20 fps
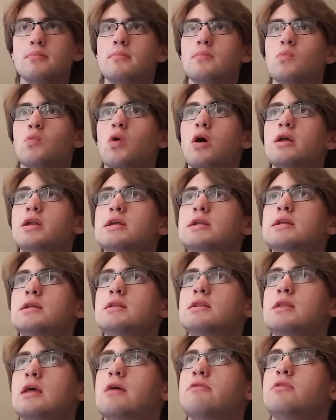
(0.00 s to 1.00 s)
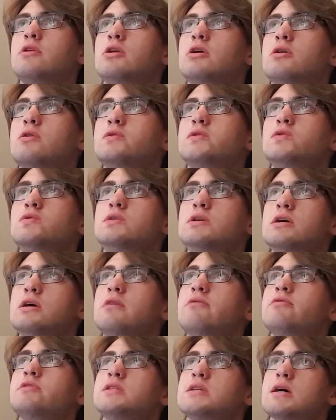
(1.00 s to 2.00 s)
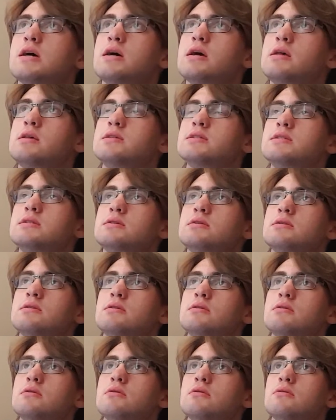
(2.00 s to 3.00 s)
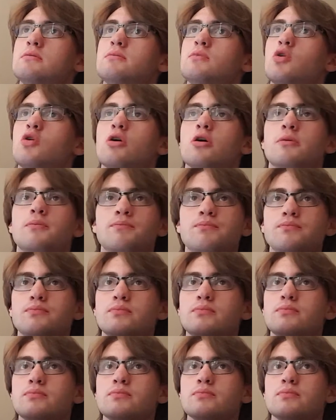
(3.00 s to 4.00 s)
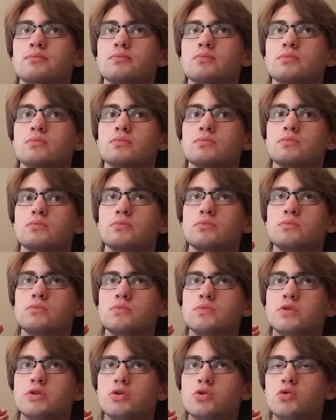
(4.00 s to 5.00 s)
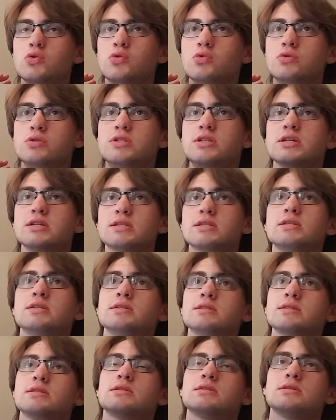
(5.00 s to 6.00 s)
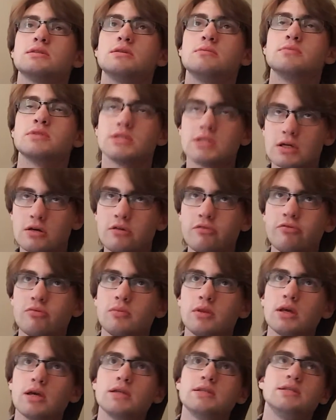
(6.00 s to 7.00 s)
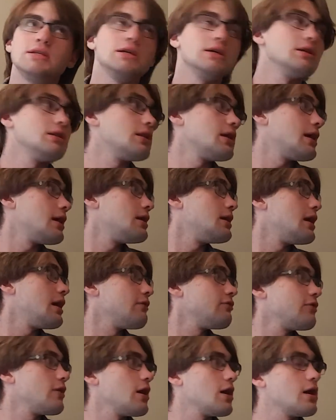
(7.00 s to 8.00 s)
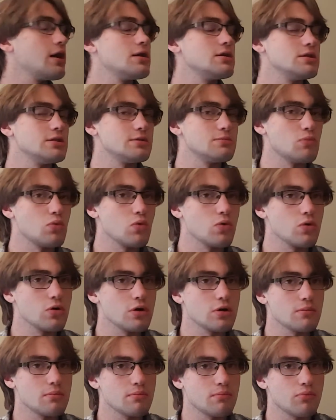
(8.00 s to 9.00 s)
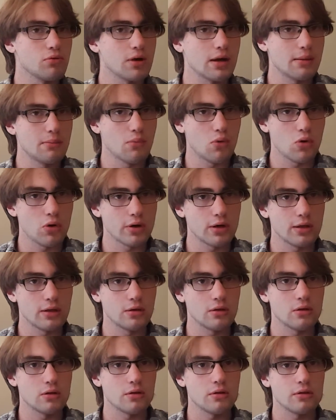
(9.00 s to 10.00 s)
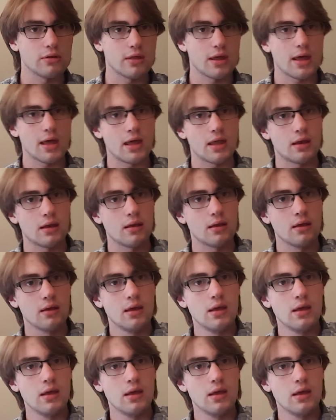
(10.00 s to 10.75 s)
Wanted in that video to de-emphasize or to distance himself from the idea that FI is more primordial than